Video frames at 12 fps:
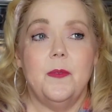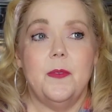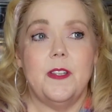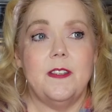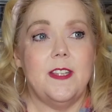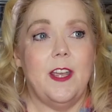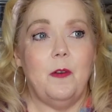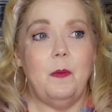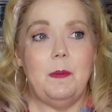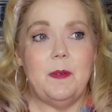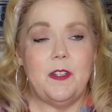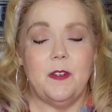when they say
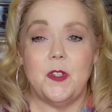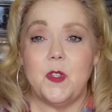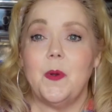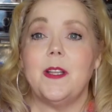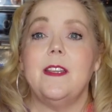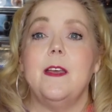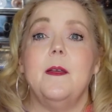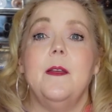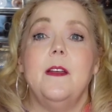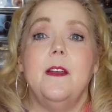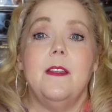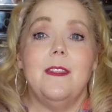women don't sweat, they,
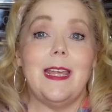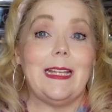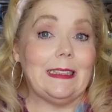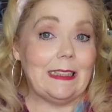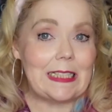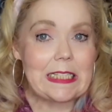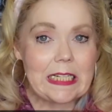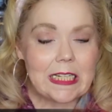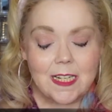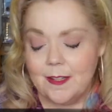they glisten.